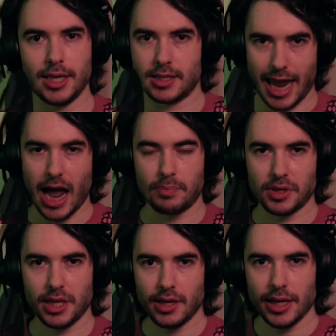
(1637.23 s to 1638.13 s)
It's
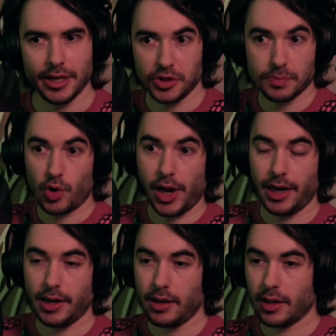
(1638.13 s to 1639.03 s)
happening in your
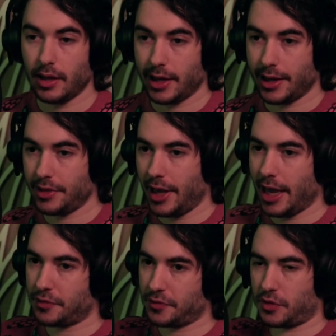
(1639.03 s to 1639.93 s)
brain in a
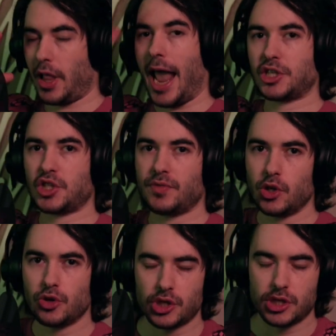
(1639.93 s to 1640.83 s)
flash of
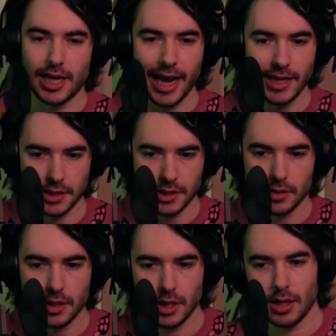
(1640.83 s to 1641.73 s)

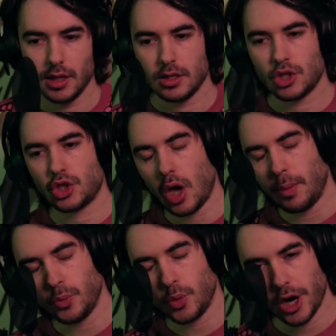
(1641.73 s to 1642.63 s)
understanding.
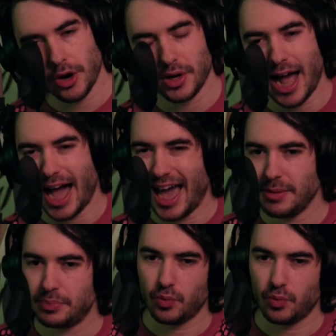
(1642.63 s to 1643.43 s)
Somewhere I